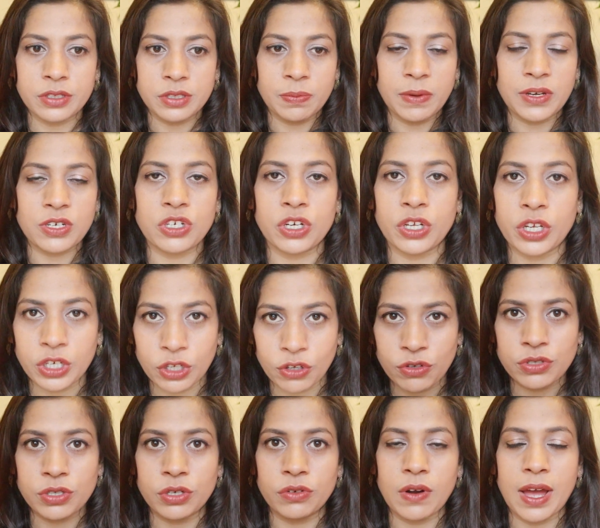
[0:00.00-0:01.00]
especially in
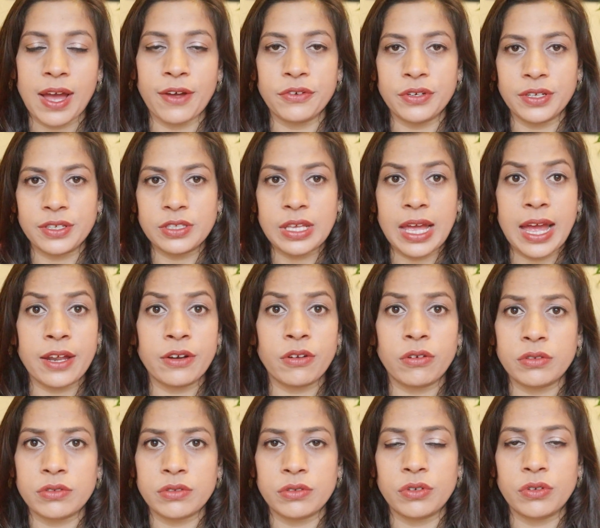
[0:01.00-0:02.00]
your surroundings and
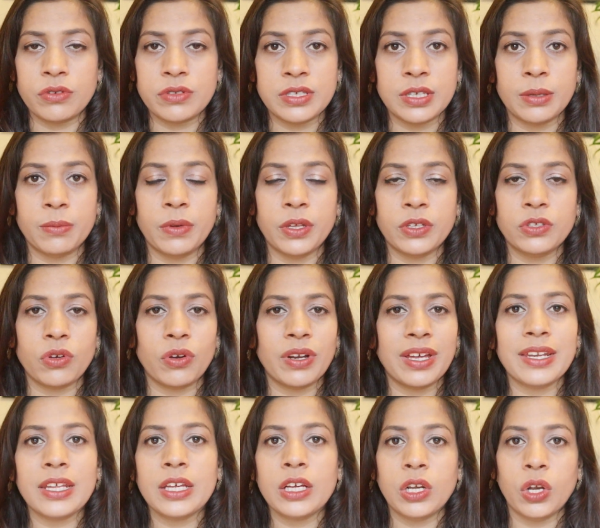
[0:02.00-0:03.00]
also your siblings or
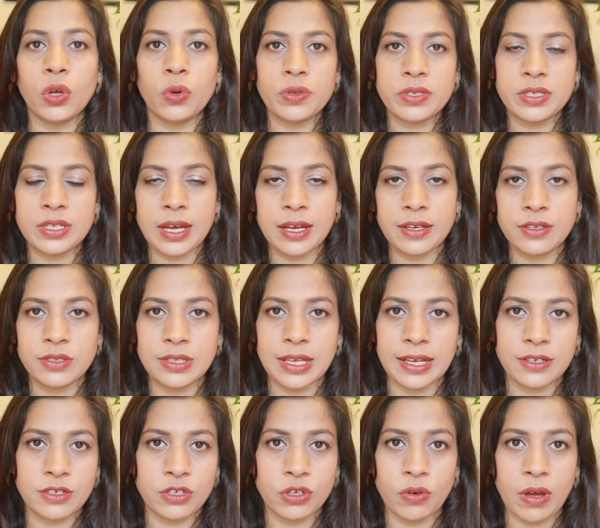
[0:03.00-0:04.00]
any close ties
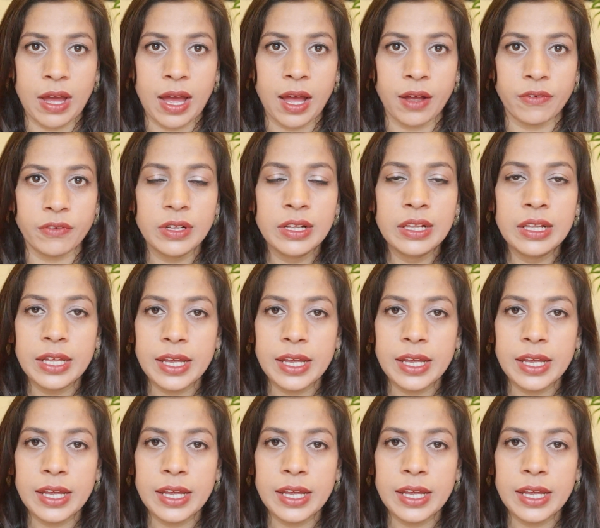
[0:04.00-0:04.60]
that you have.